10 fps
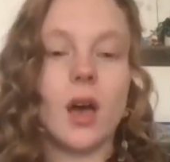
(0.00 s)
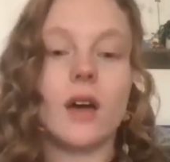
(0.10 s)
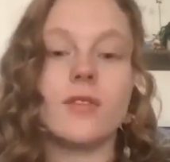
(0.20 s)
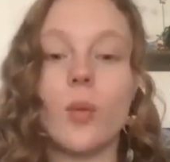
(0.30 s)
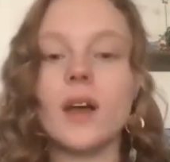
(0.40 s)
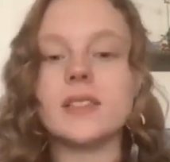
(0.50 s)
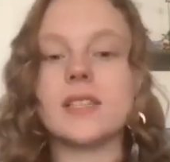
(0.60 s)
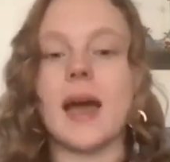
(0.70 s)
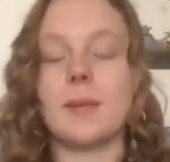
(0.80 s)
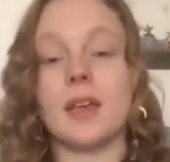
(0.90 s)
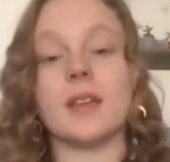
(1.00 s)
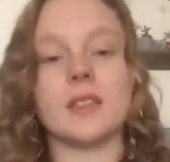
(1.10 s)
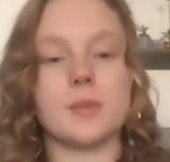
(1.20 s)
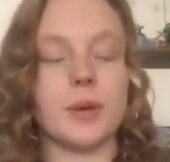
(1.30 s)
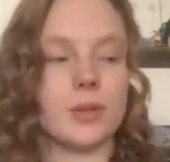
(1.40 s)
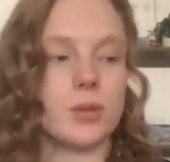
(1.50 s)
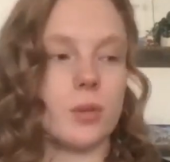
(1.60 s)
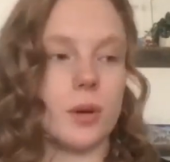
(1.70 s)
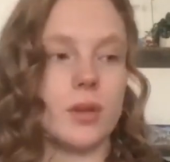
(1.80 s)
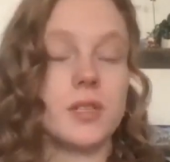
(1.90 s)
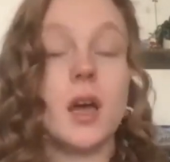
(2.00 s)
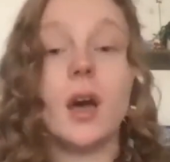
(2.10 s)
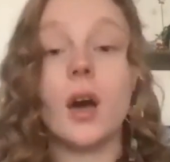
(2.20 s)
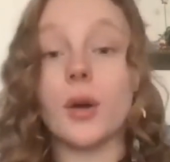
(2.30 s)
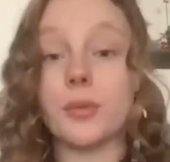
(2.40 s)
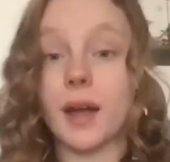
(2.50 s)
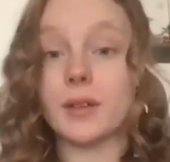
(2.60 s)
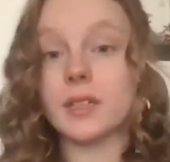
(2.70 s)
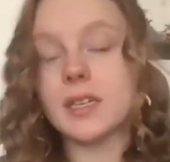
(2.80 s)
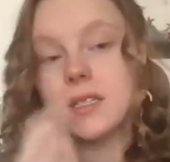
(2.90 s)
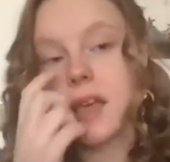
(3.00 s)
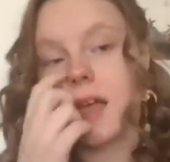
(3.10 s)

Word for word: of what's happening in the spiritual world, around us.